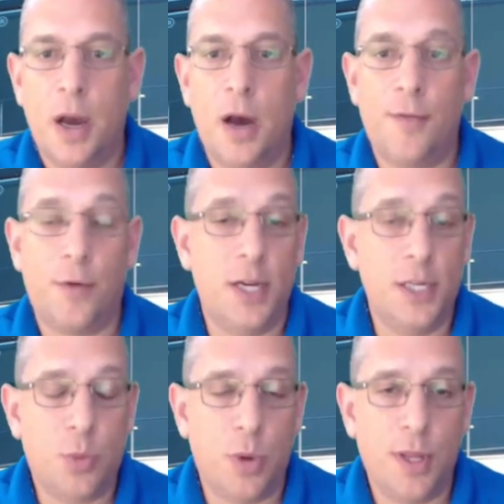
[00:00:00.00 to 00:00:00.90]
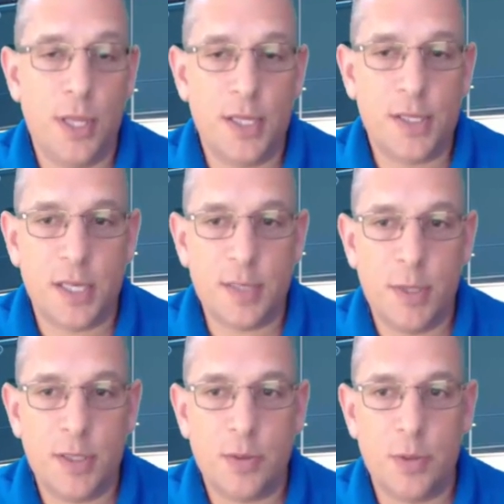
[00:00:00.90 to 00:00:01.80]
uh, for each one of the
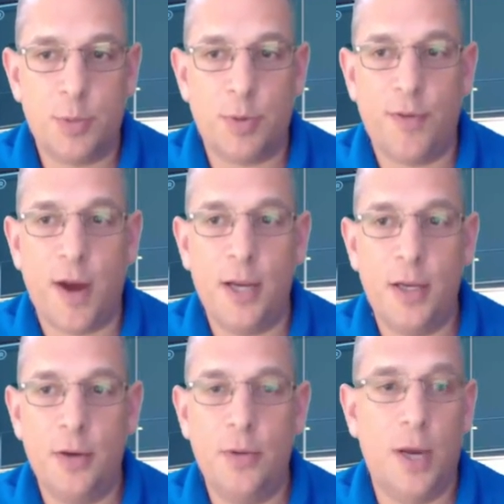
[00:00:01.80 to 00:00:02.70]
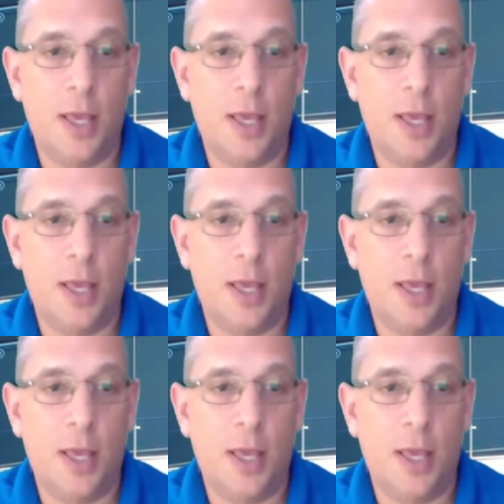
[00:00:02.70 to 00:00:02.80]
assessments, which provide you,